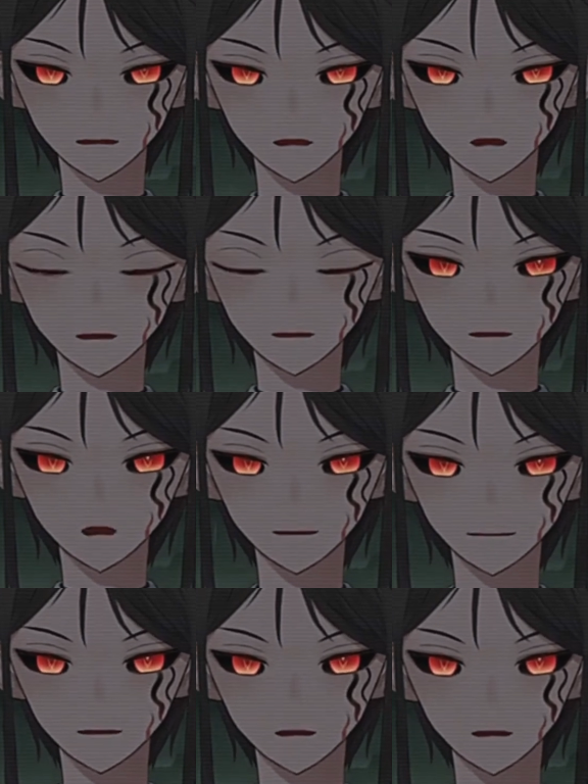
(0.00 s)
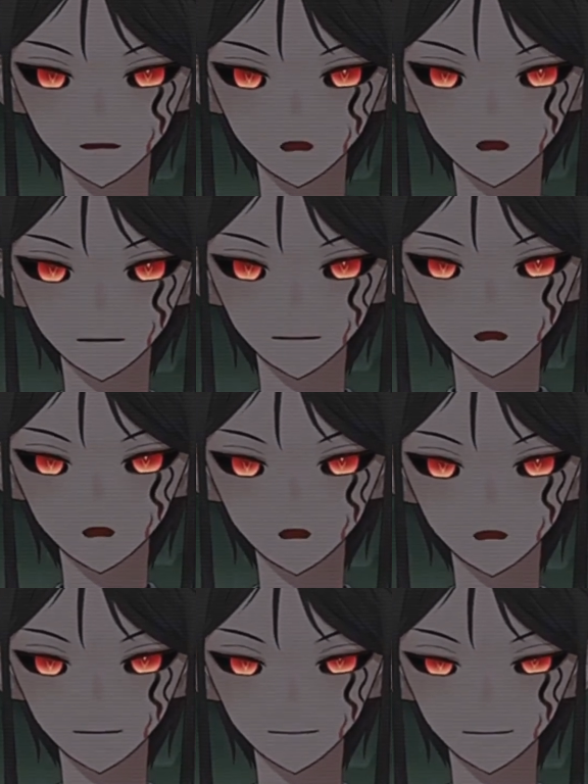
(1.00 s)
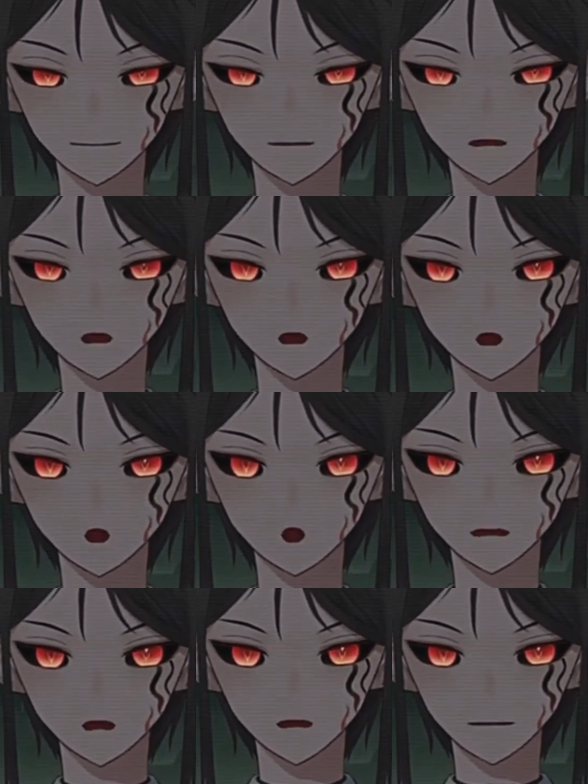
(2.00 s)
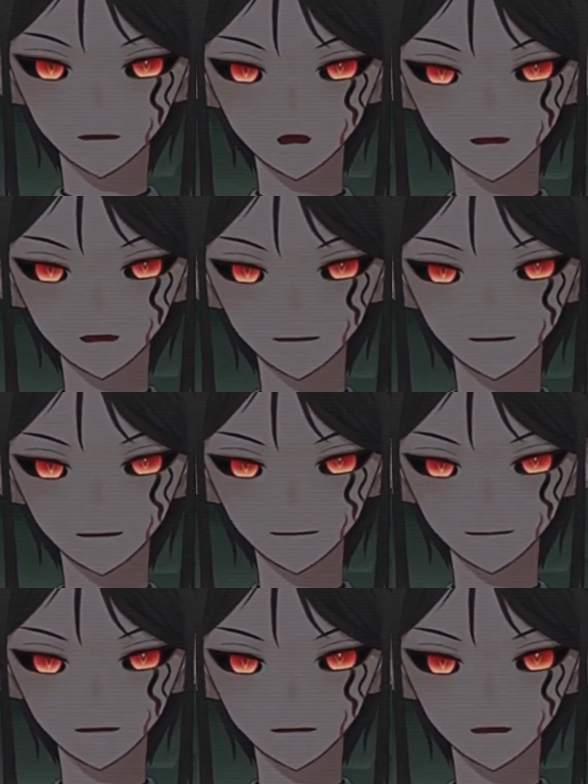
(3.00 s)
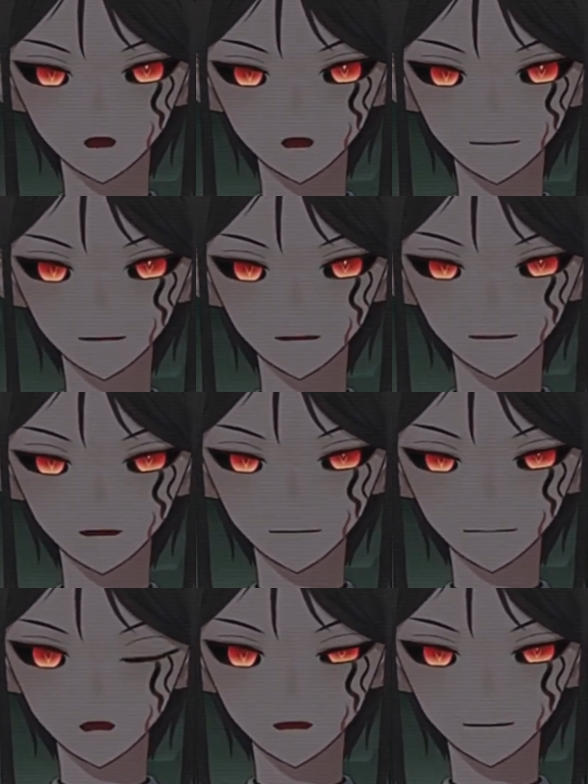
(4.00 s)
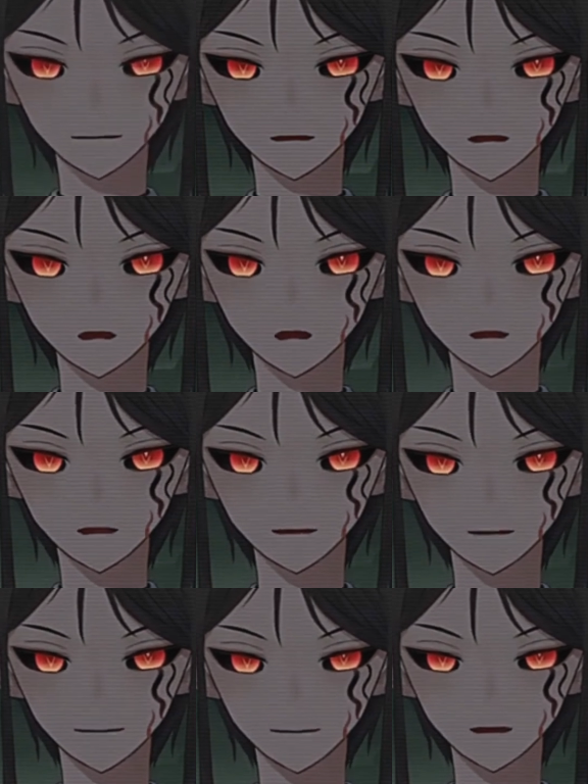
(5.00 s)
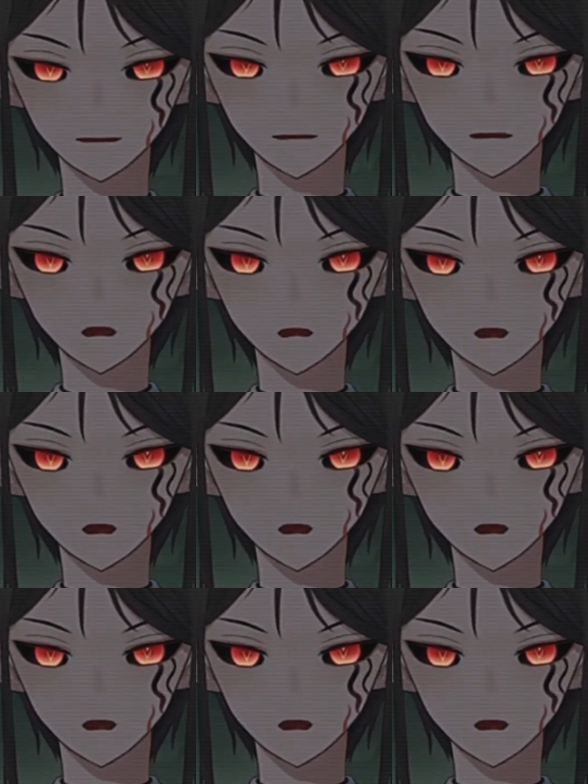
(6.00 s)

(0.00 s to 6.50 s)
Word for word: I checked for the drug facts, hoping that at least it would have the same active ingredients as what I